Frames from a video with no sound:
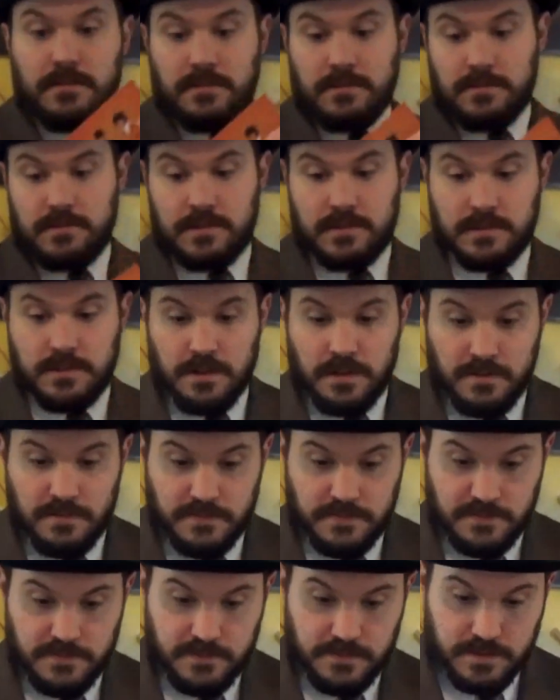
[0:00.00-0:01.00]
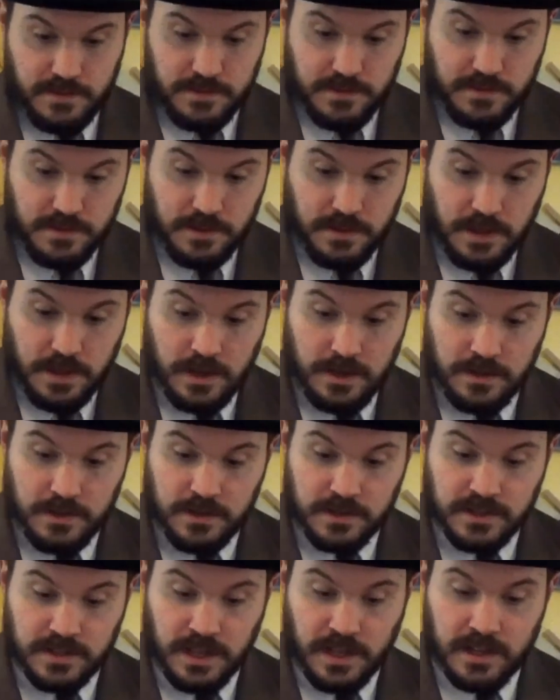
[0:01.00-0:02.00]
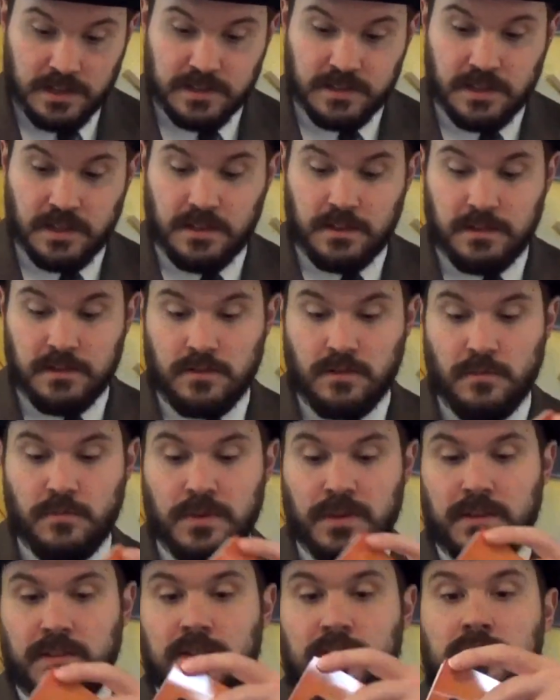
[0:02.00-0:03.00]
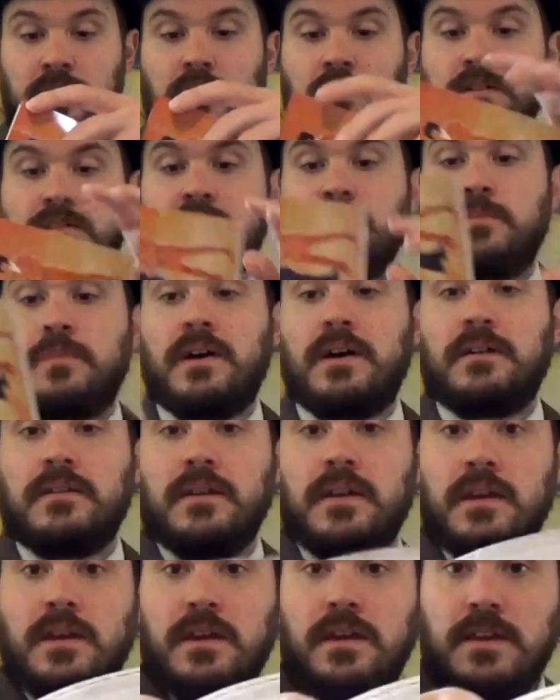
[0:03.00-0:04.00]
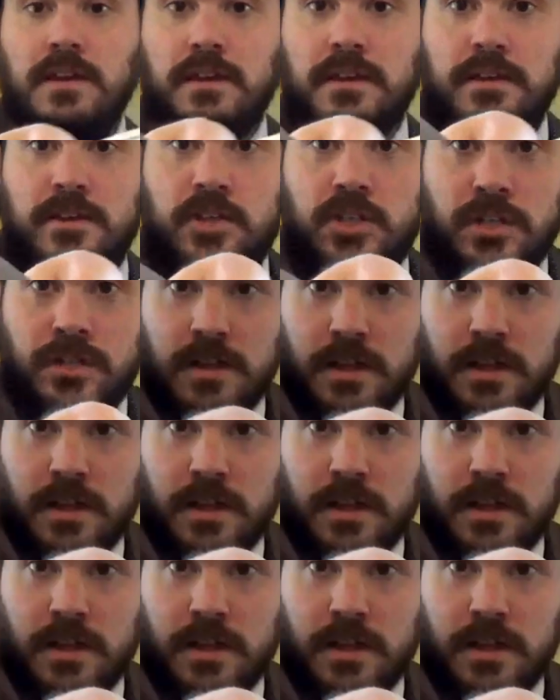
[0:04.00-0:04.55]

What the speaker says: Good stuff. And this has a little bit that talks about each and